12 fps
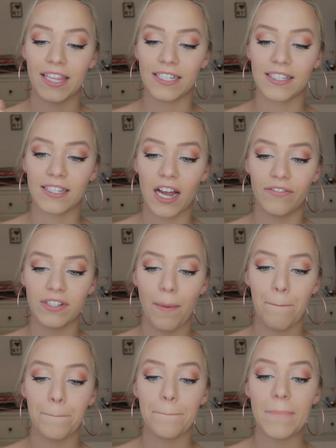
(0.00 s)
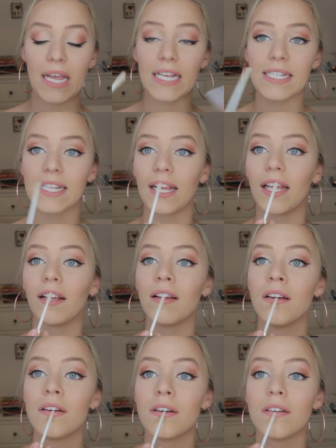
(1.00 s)
This step is
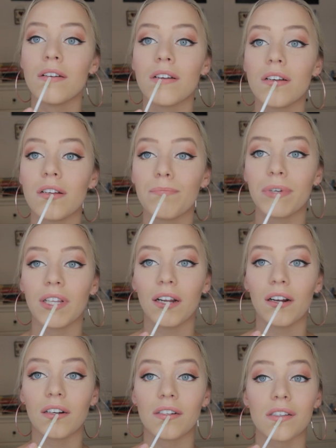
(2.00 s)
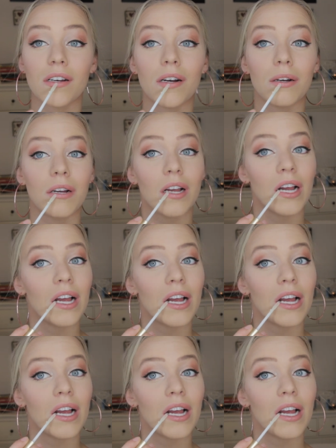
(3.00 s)
amazing. And put that on top.